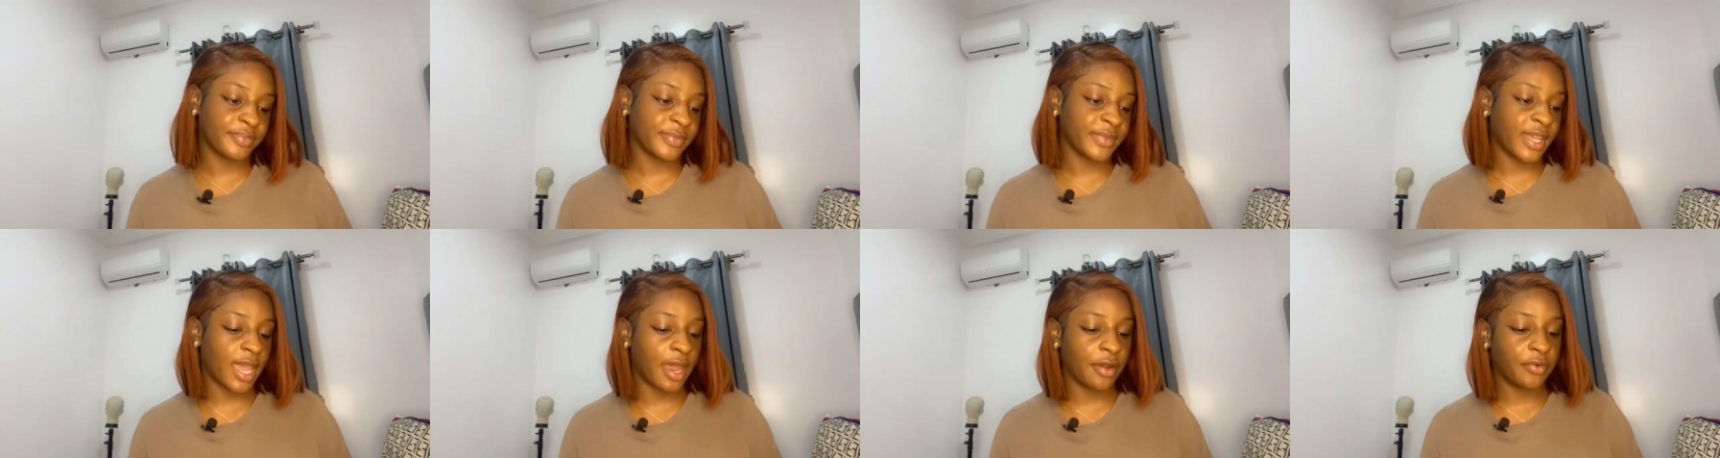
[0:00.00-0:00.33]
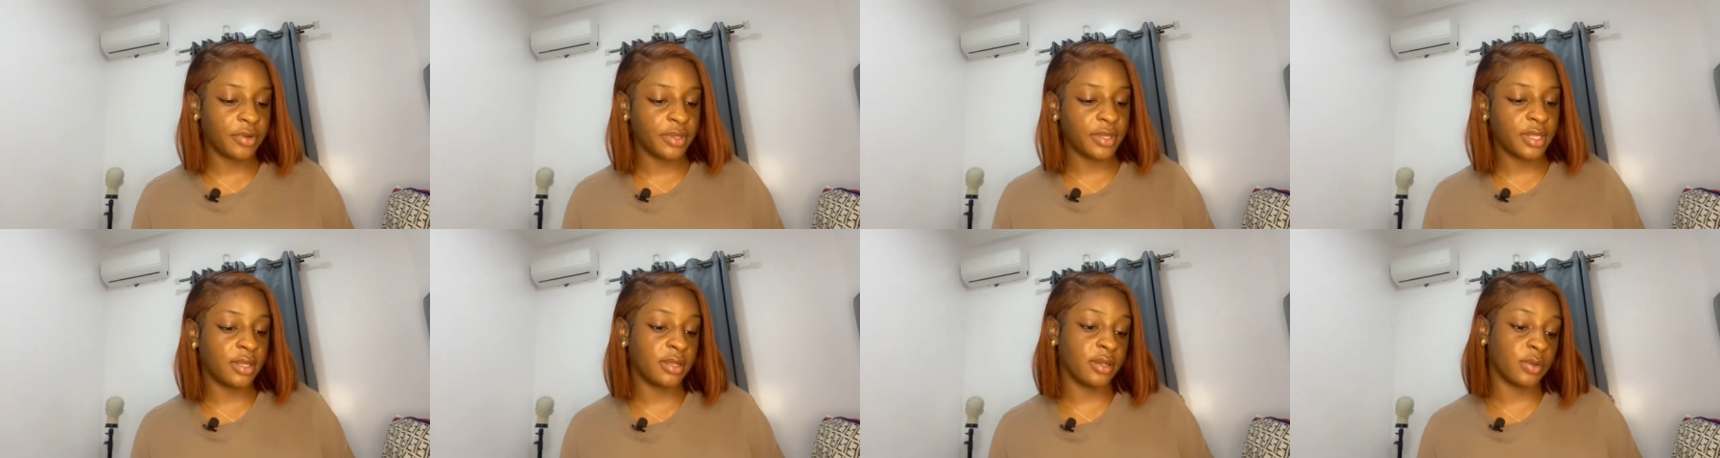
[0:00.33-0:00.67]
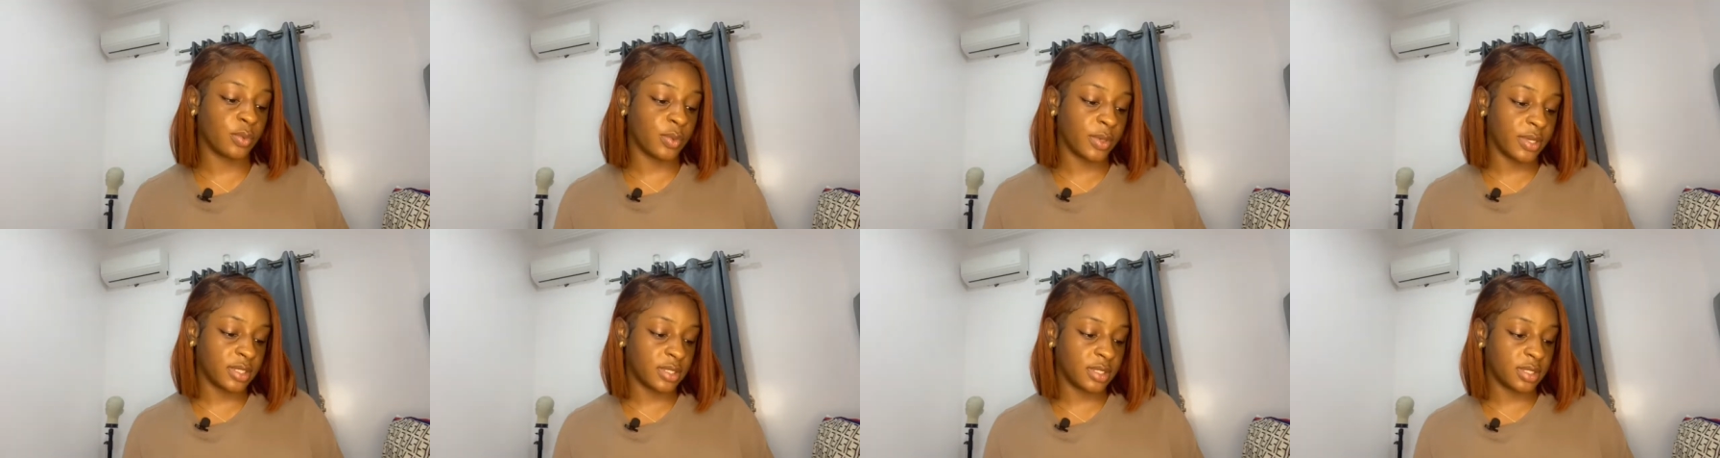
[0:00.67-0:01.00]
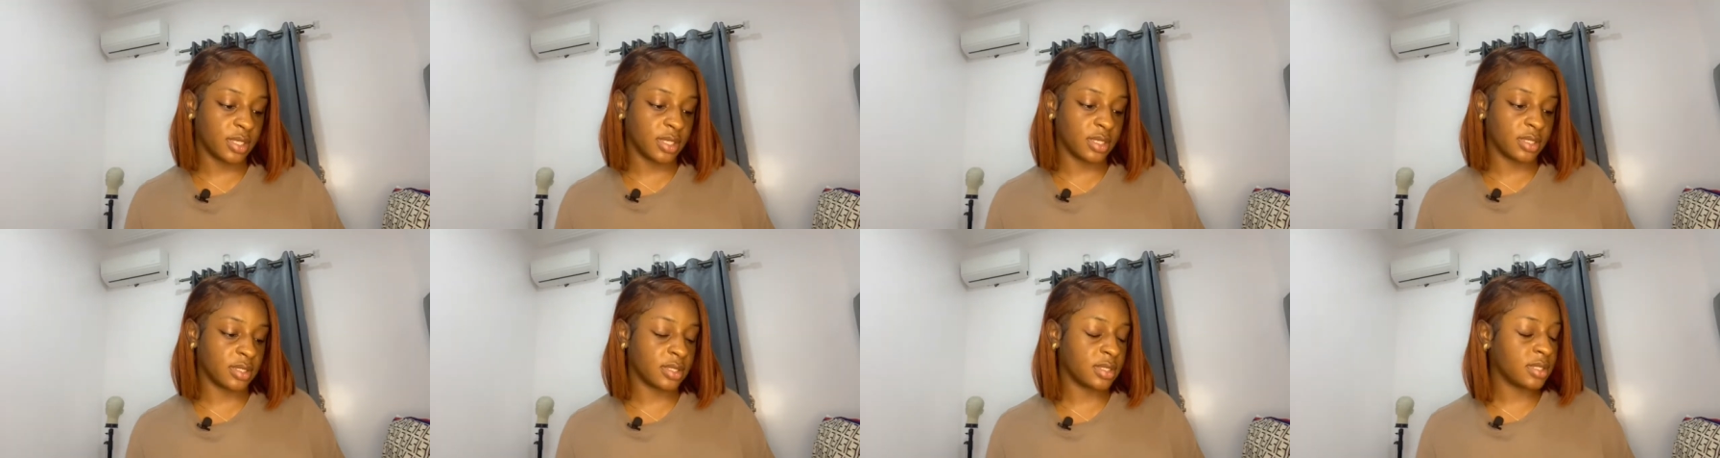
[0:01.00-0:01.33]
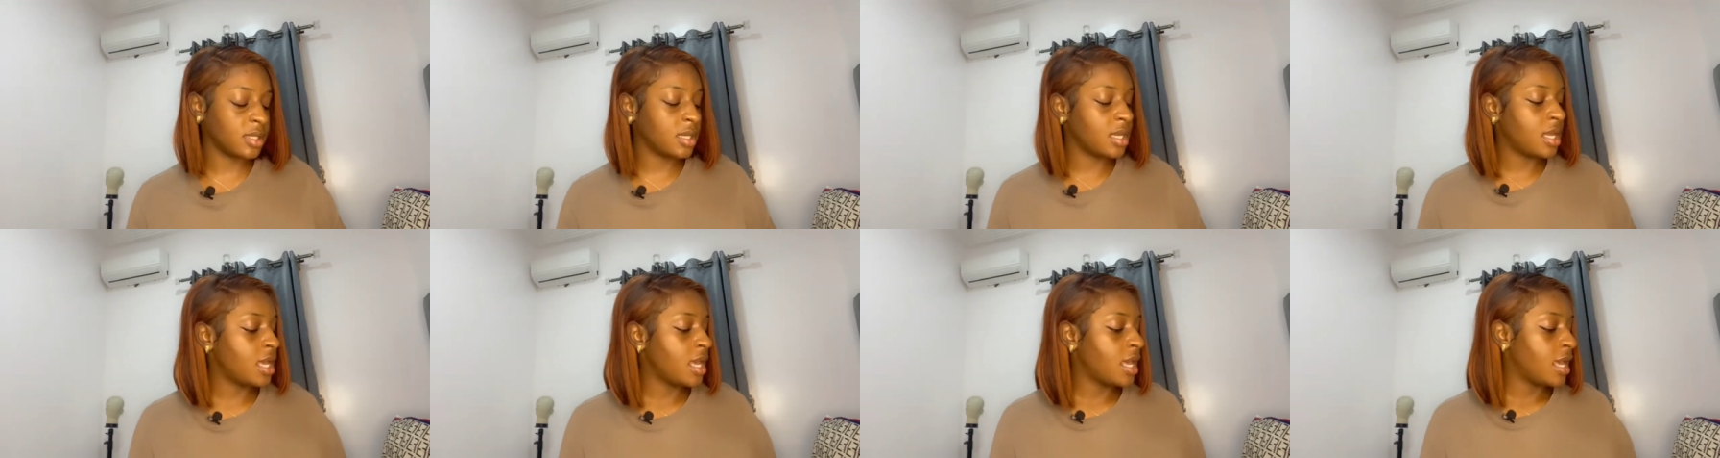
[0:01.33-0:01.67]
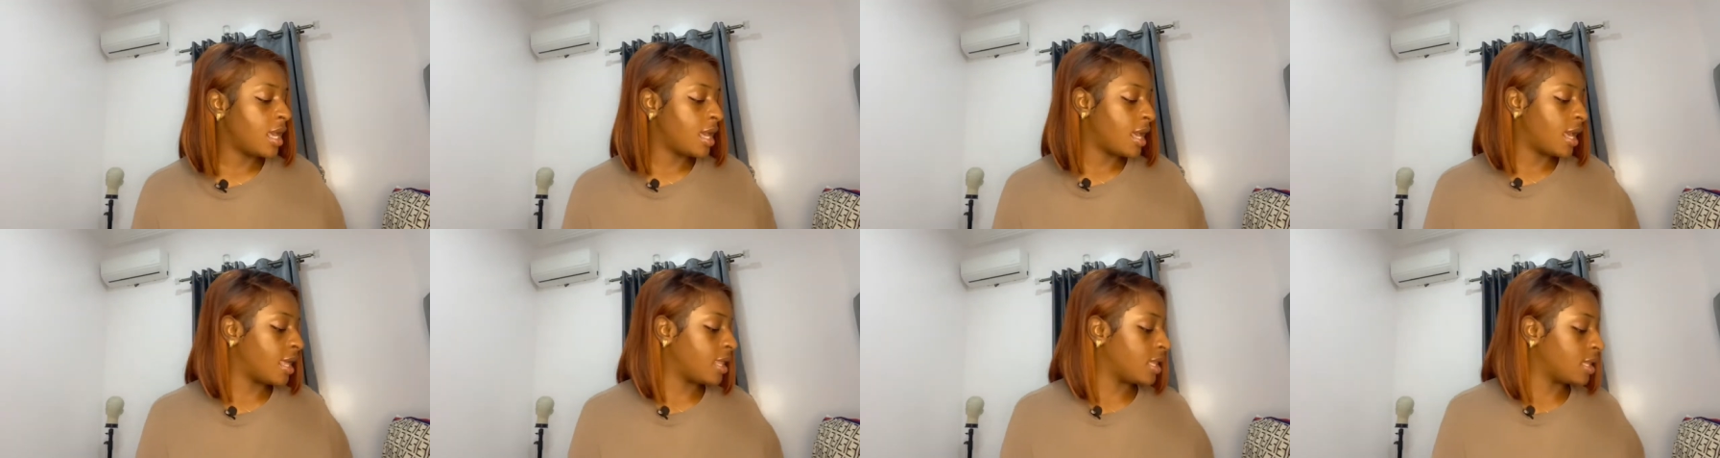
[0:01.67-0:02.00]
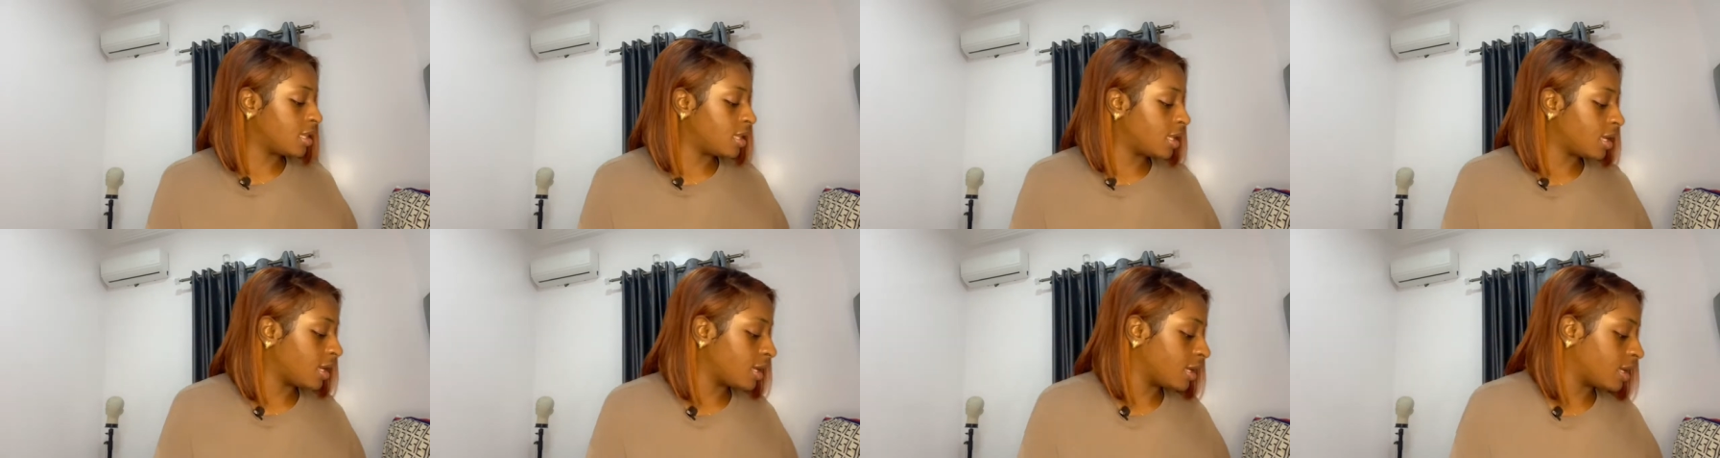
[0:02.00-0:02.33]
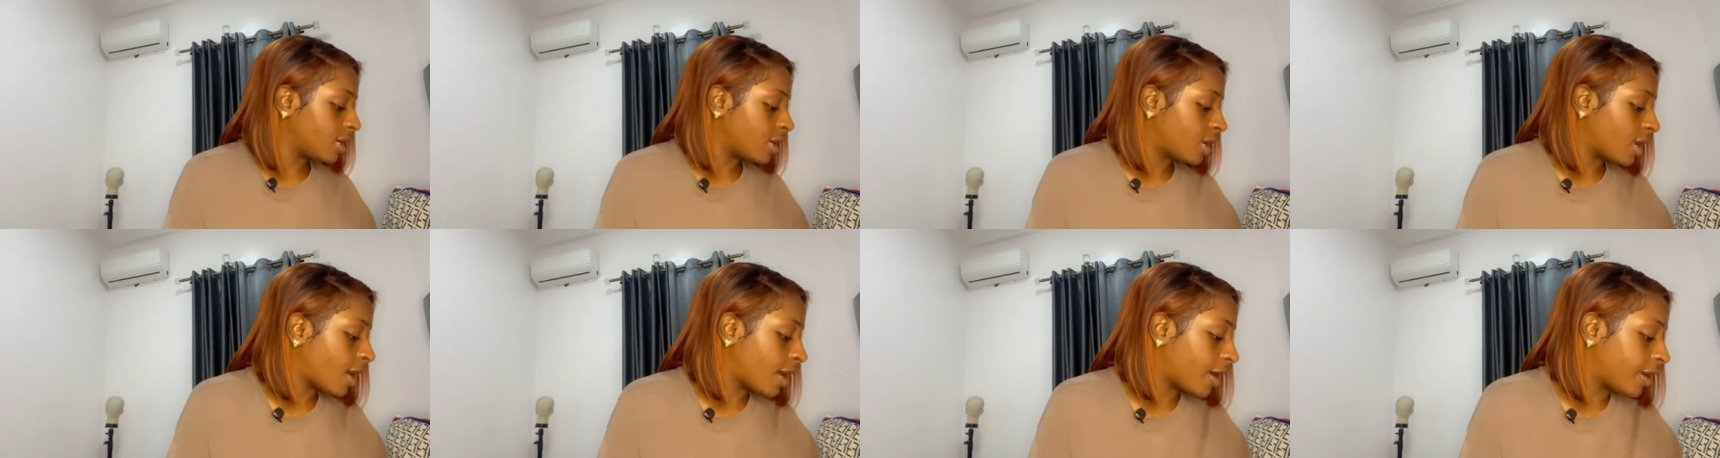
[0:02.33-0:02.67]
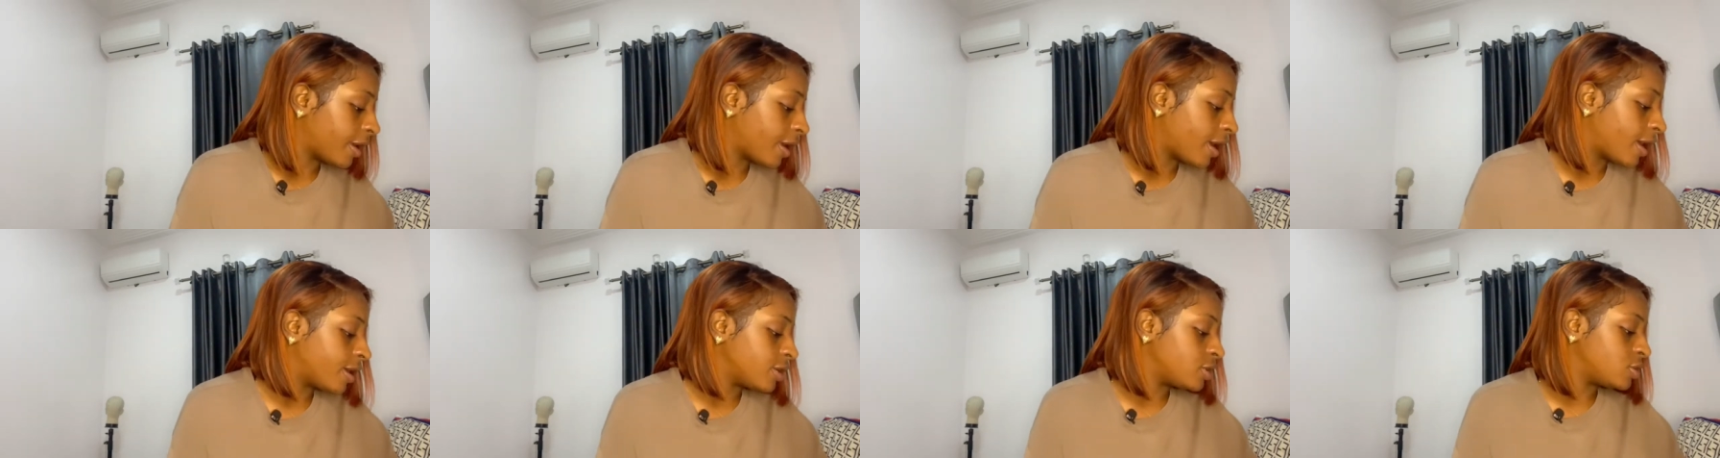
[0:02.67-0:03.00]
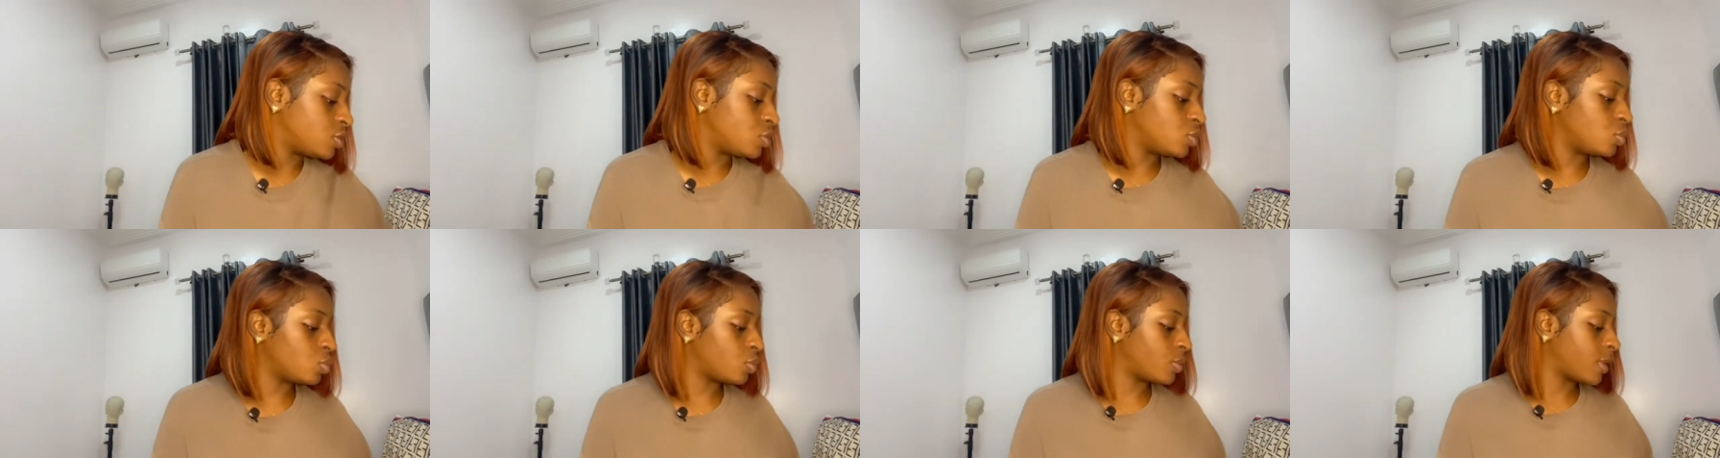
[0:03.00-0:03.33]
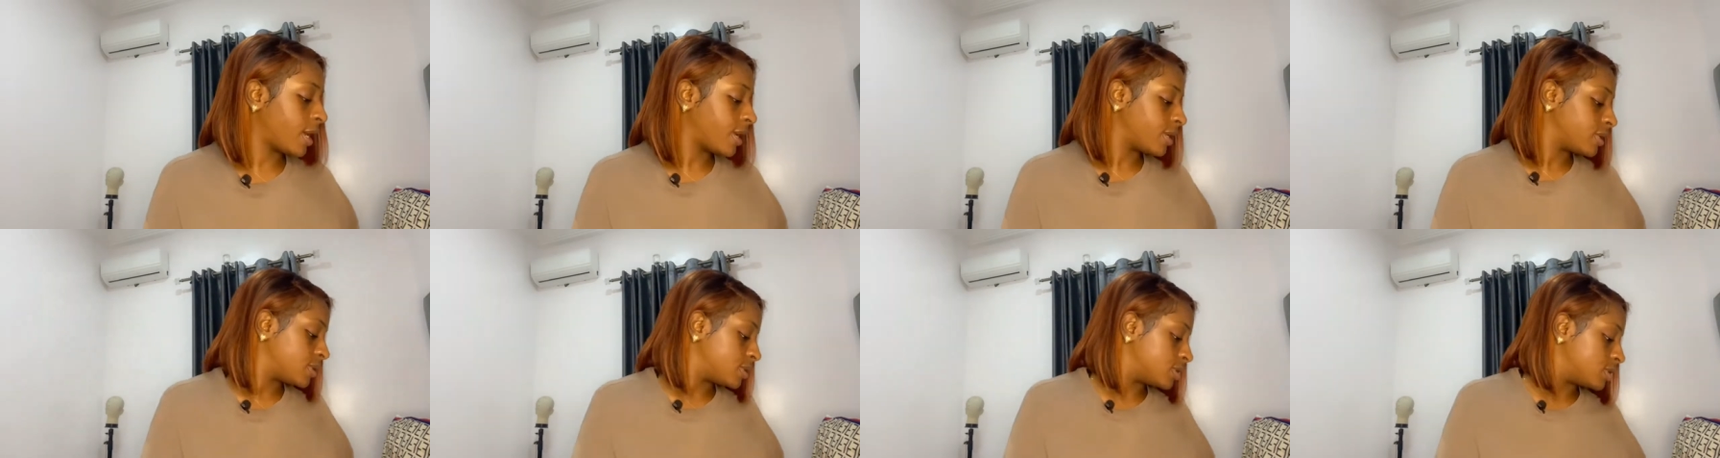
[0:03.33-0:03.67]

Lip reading: I wrote down the questions, and then I had to write